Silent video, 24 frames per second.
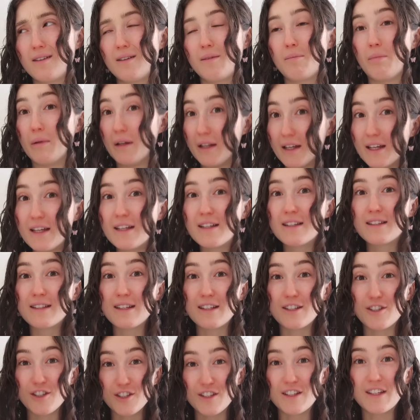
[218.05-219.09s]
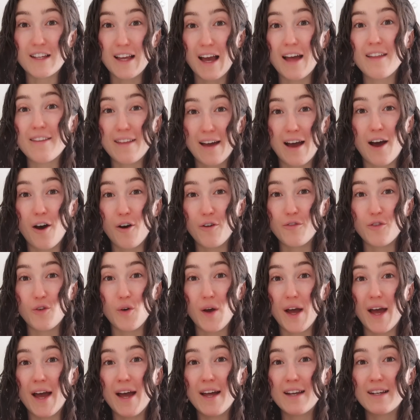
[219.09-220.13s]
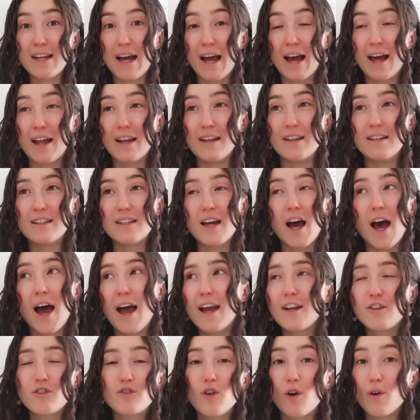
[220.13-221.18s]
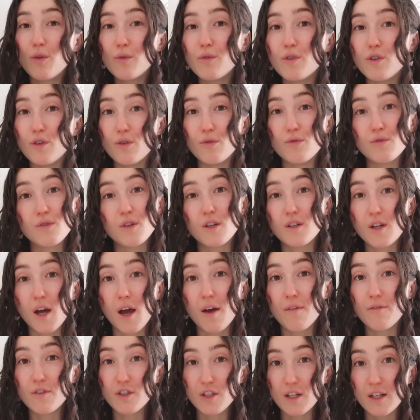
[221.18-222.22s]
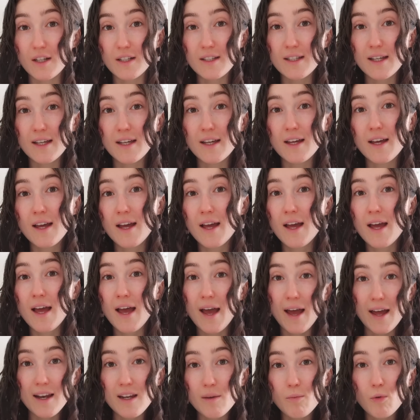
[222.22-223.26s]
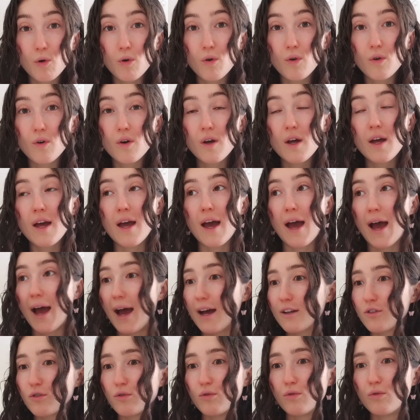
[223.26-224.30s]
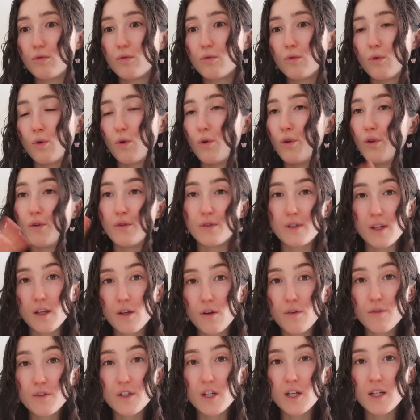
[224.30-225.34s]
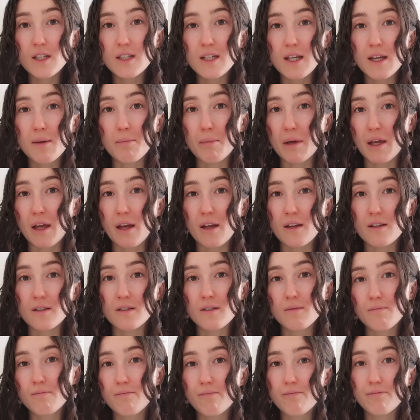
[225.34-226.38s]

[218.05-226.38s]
please just get that out of your head. And I don't use the term virginity anymore at all, or losing your virginity, because